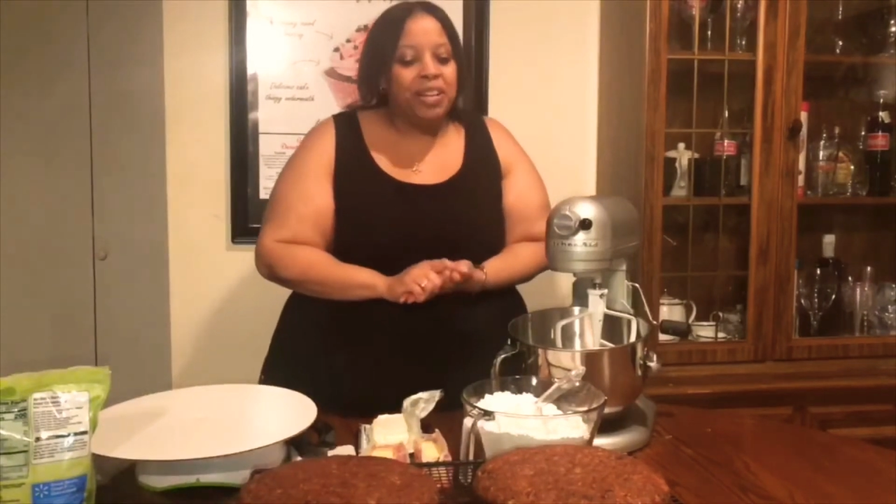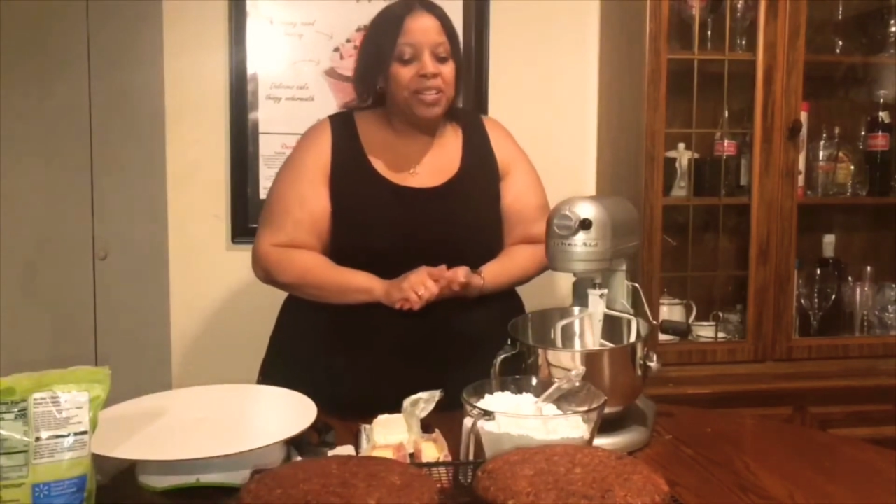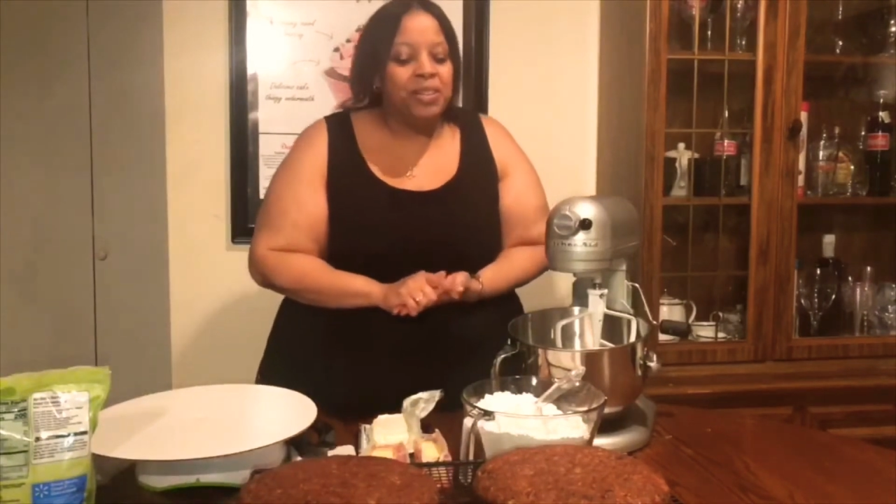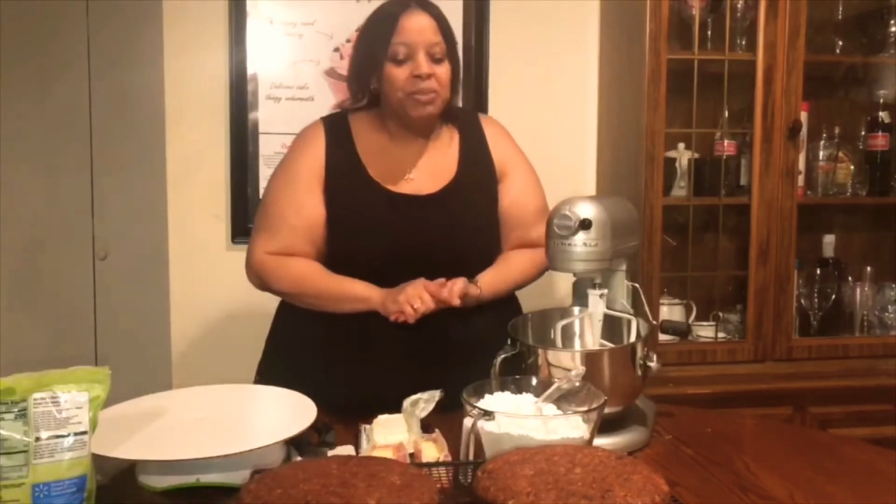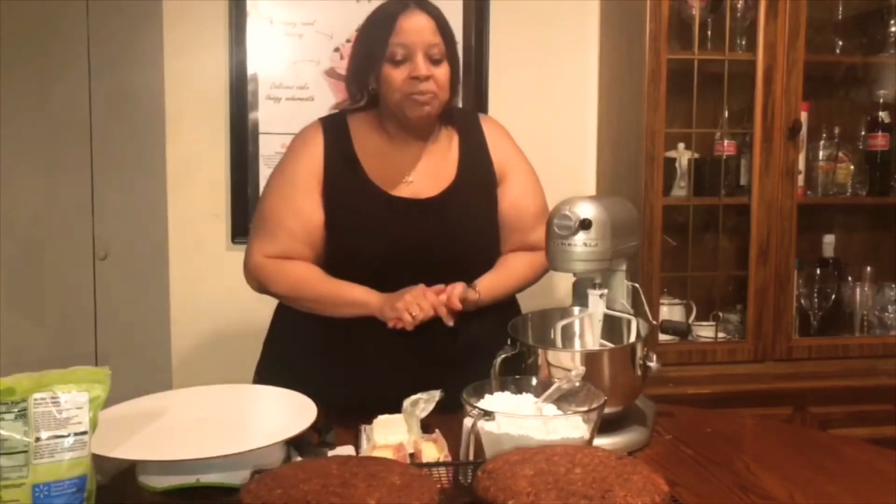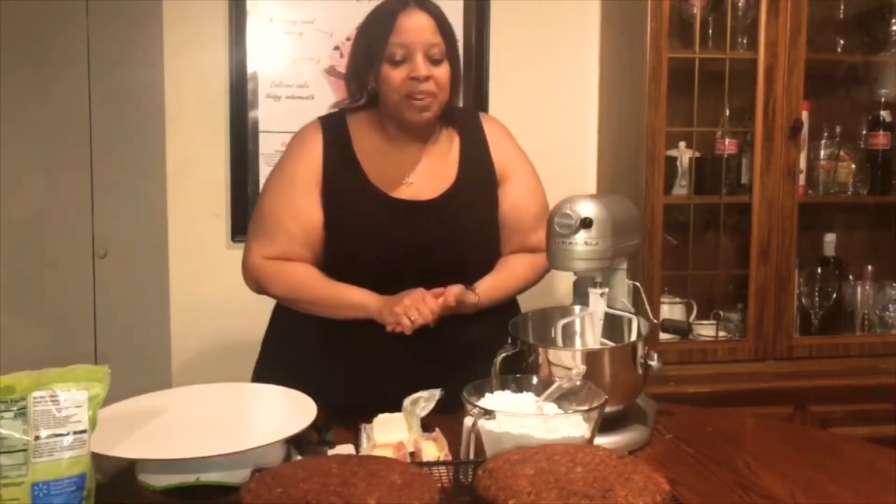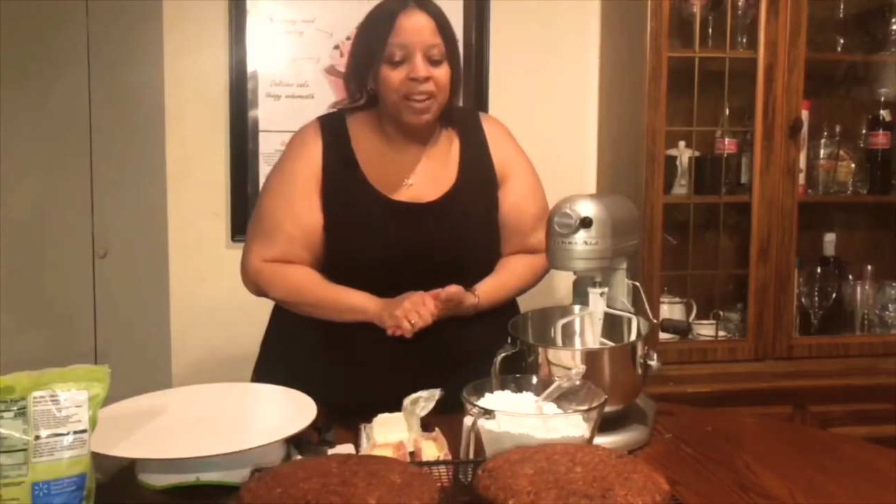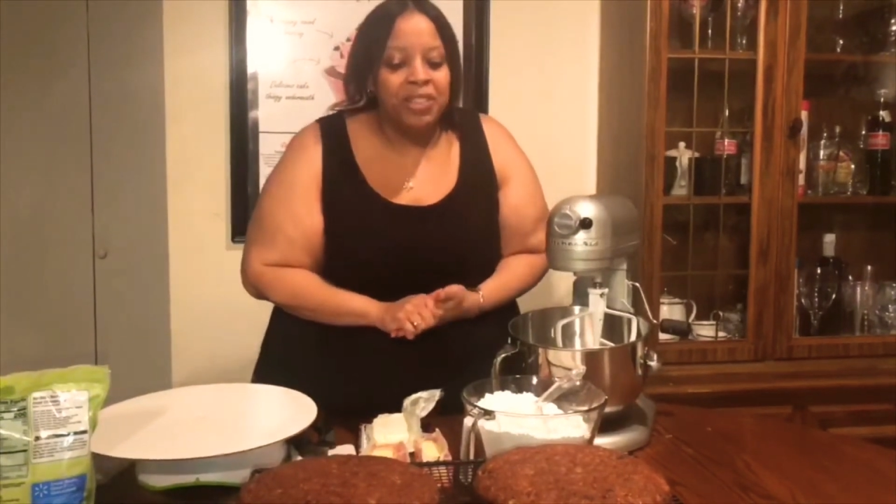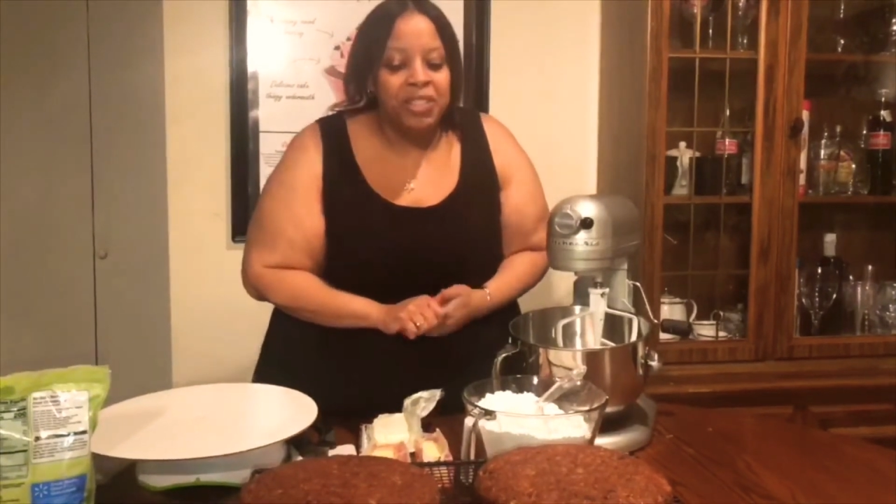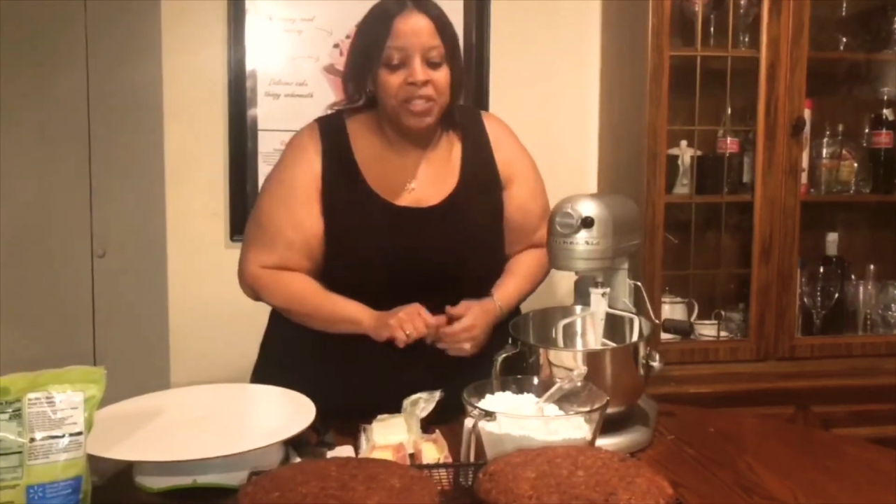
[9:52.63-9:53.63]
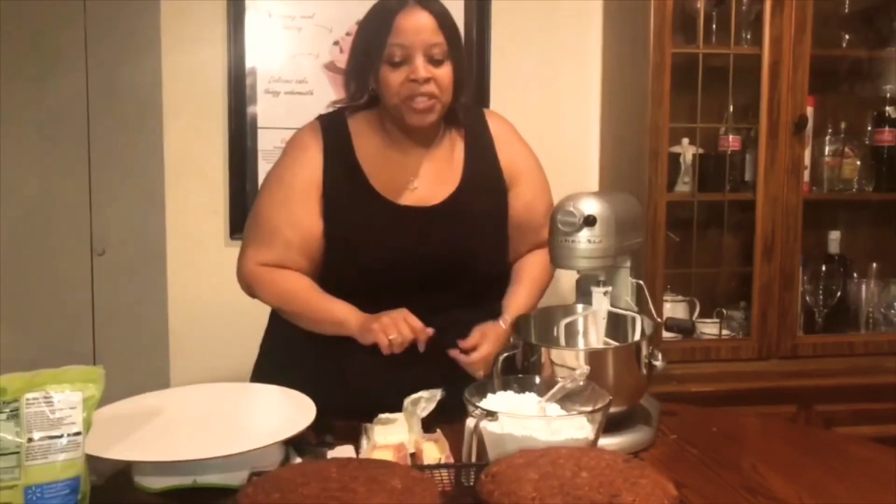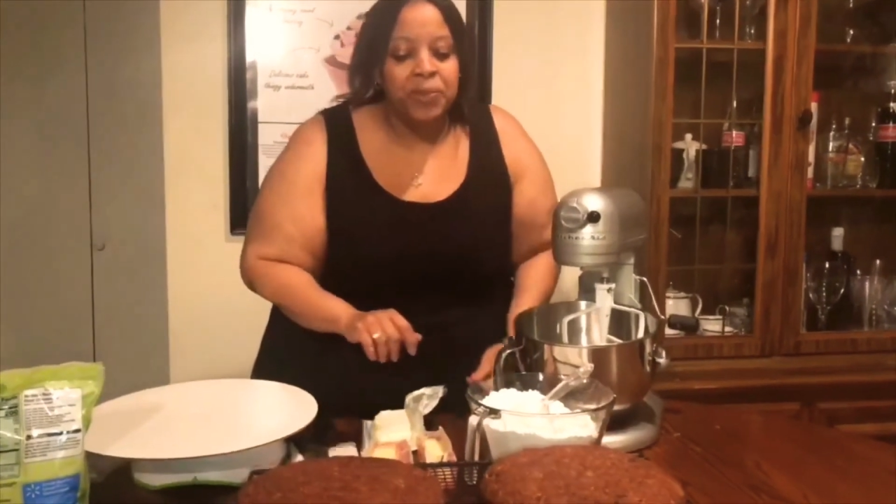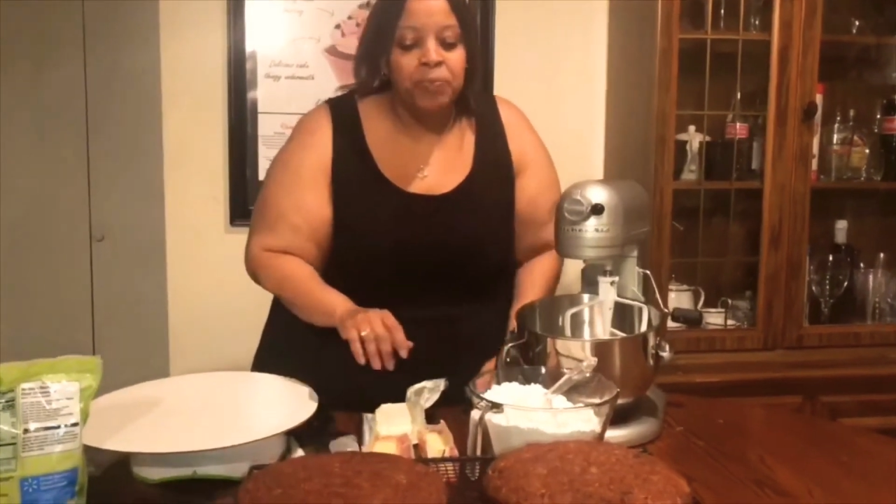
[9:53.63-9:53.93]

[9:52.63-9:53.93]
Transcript: good old brown sugar.